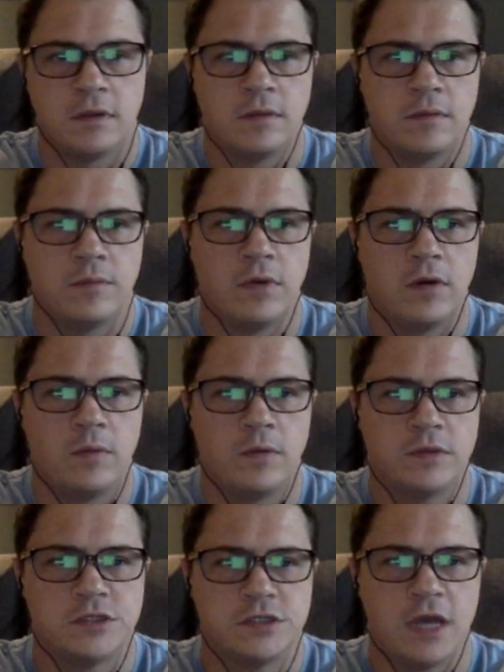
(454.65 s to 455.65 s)
But what
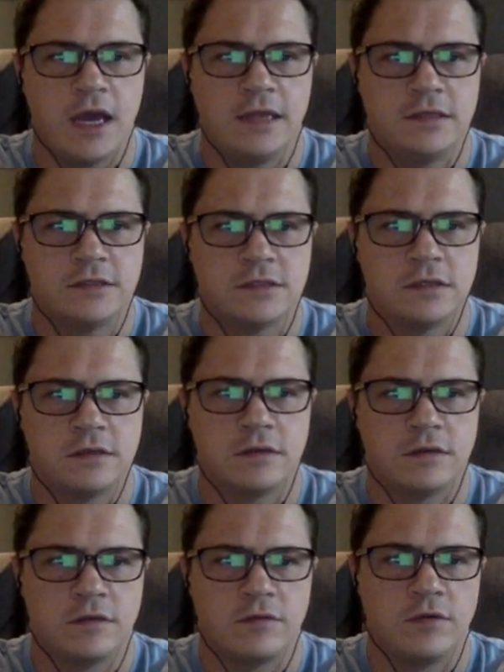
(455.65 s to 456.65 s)
shines
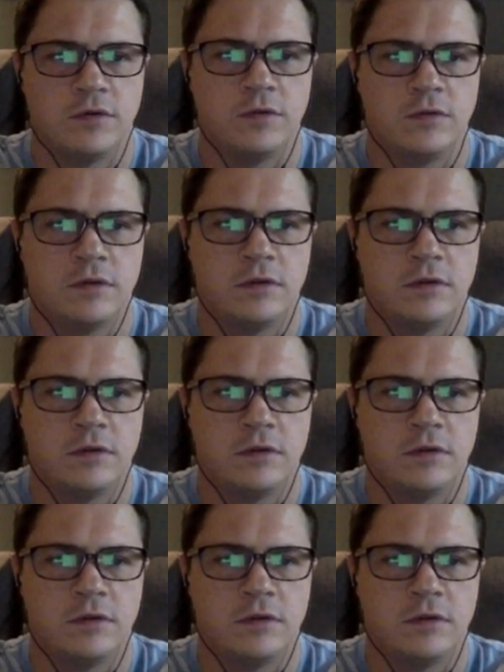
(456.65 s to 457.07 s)
through